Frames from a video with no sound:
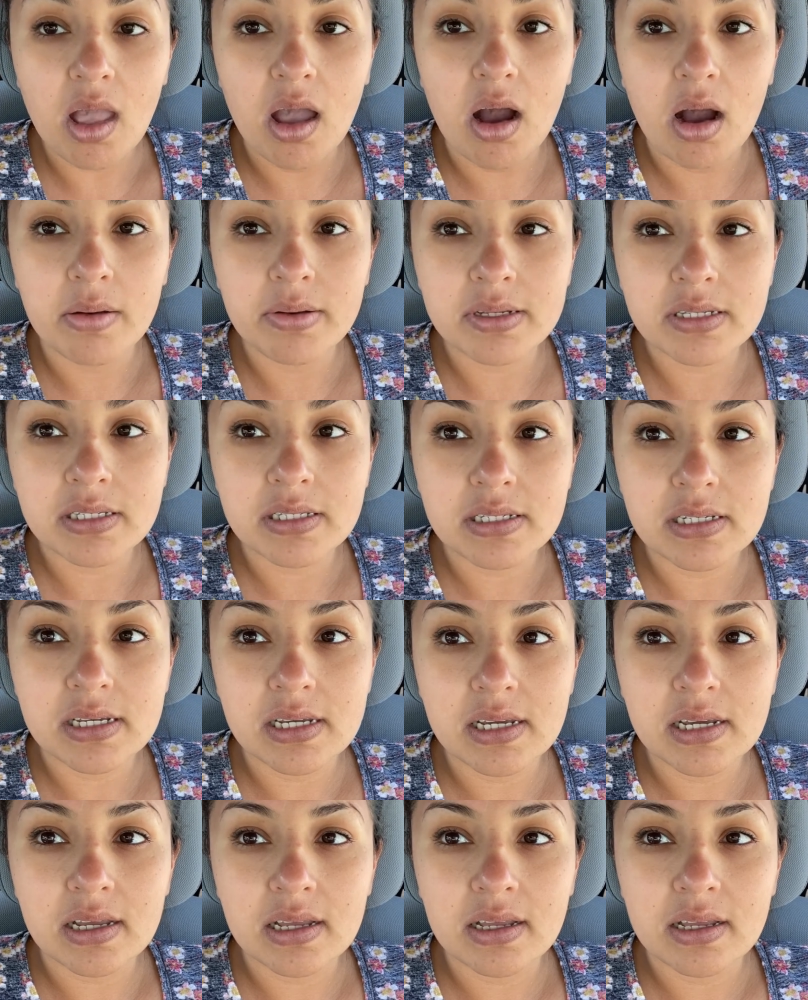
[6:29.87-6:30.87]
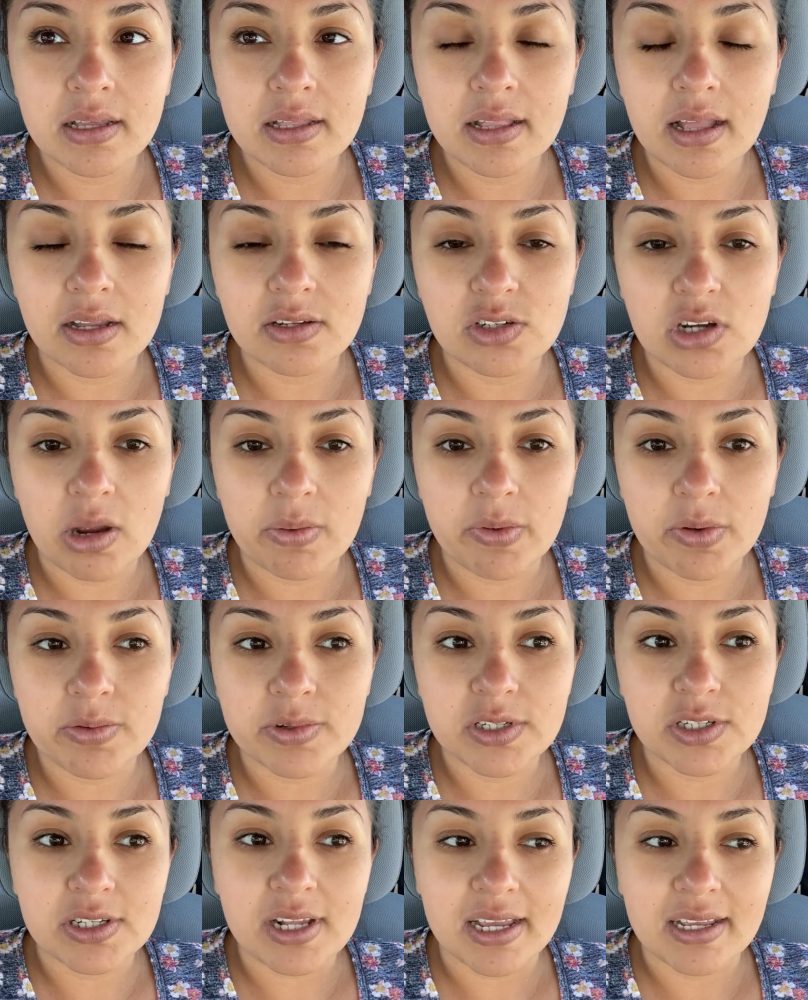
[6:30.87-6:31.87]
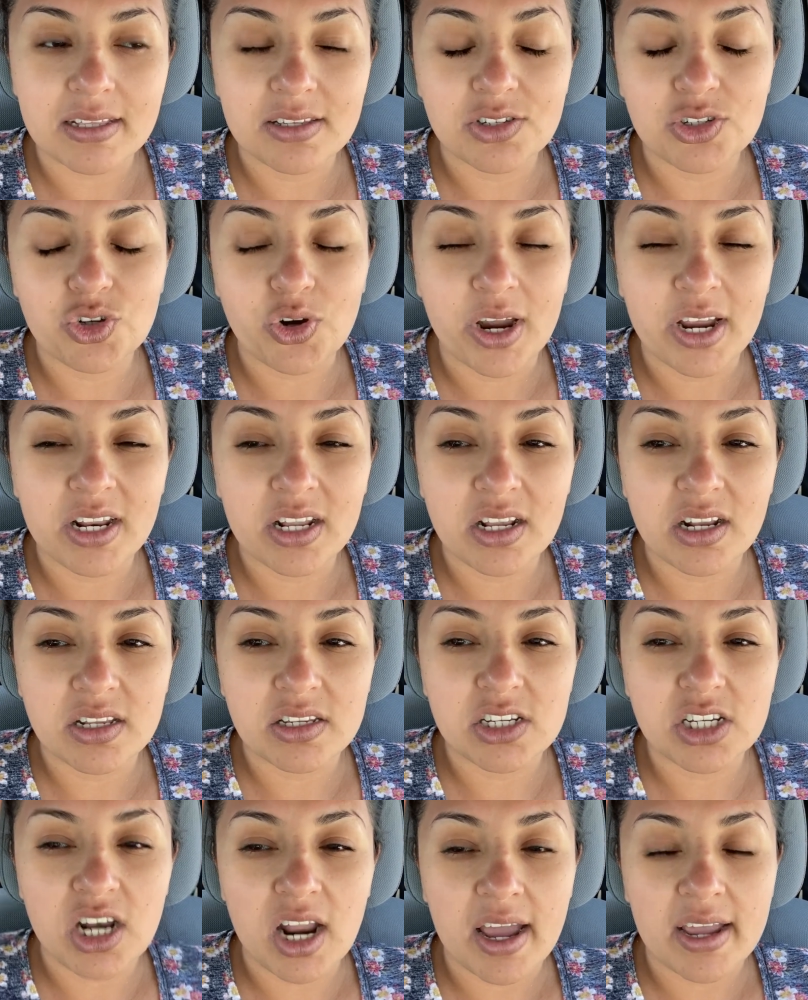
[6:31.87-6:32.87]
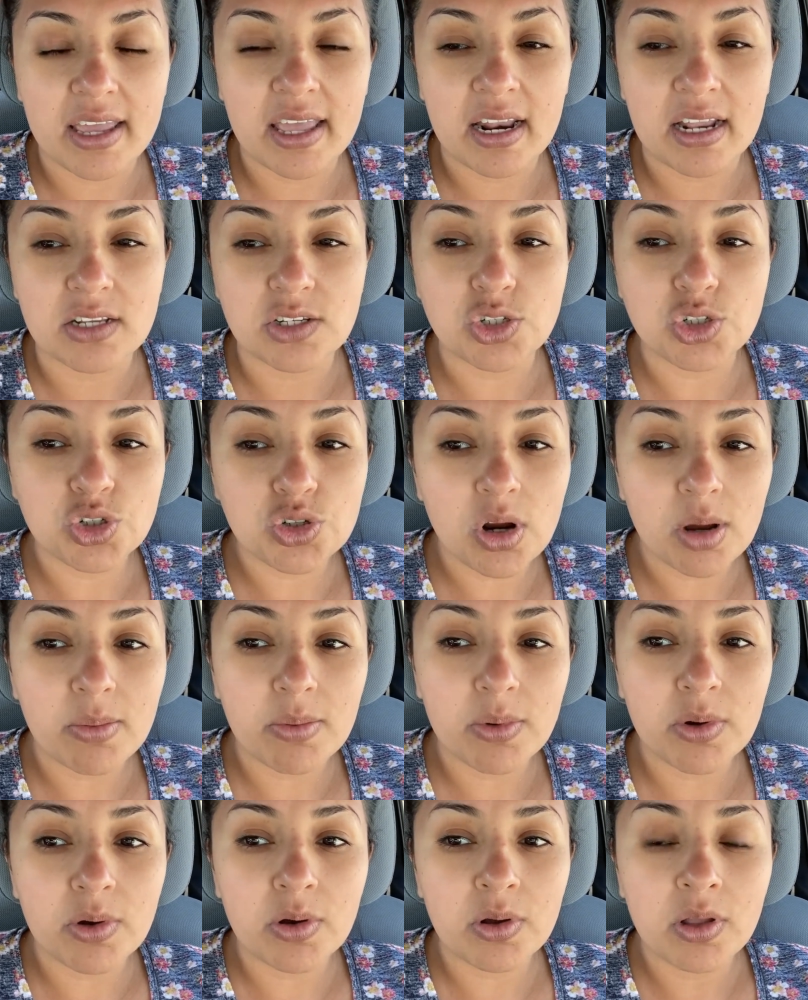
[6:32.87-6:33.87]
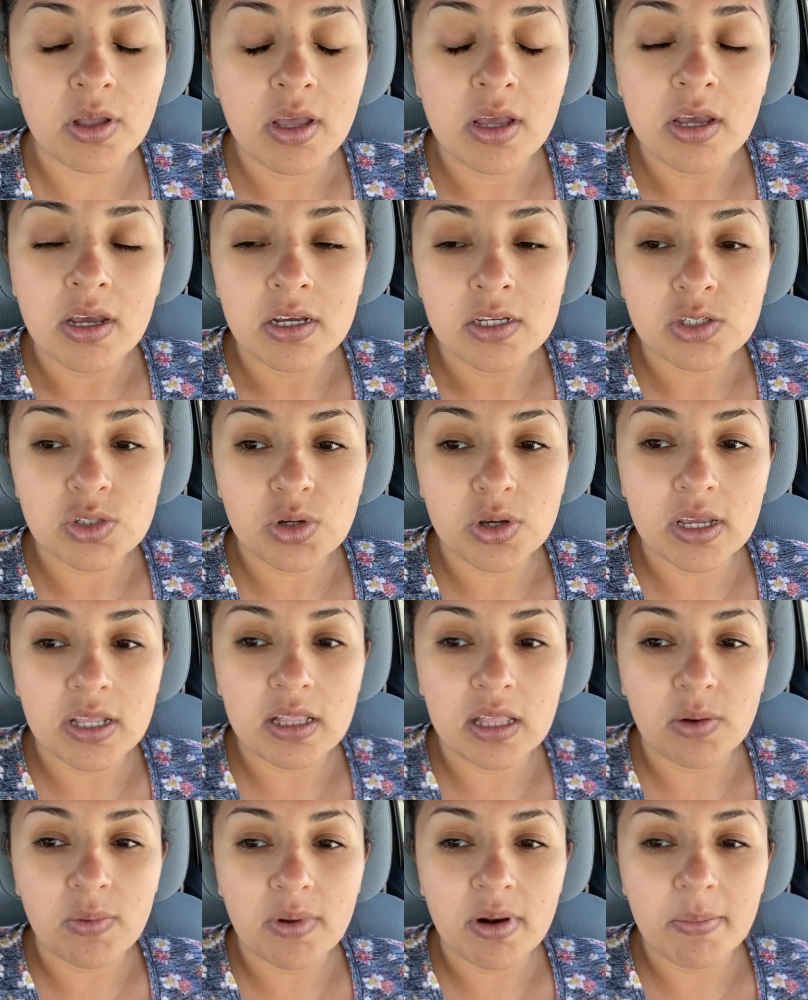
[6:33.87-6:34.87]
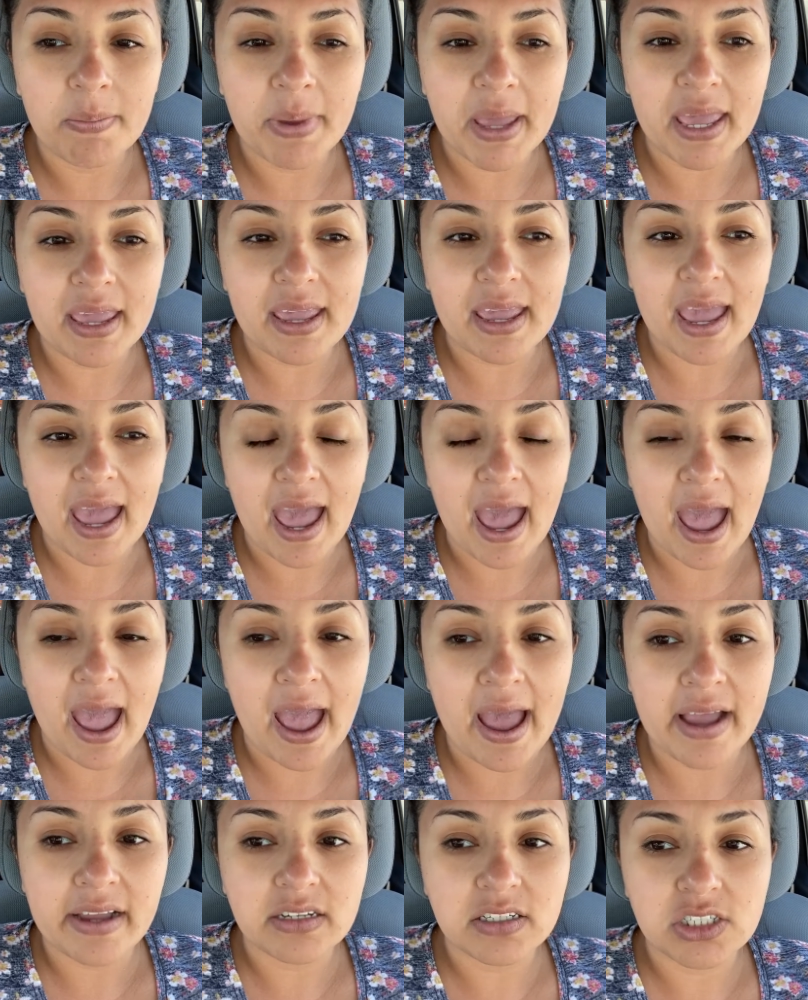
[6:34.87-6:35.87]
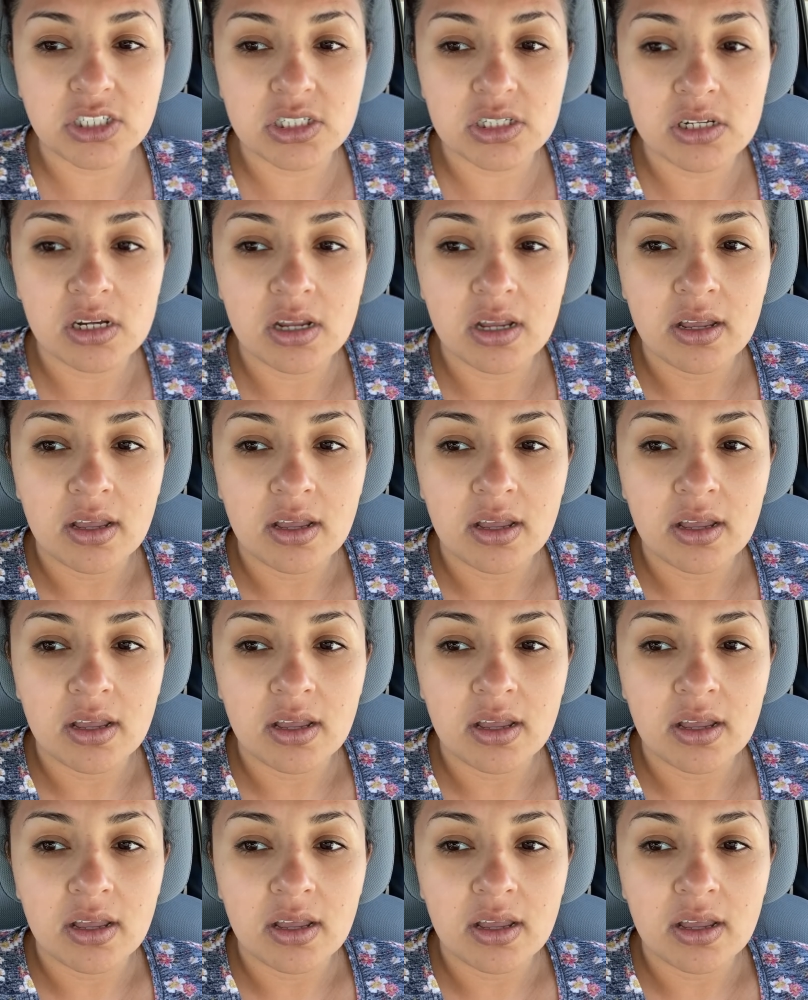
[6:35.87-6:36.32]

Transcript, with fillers: obviously that driver was like trying to, to, not get in trouble so he didn't want to pay cash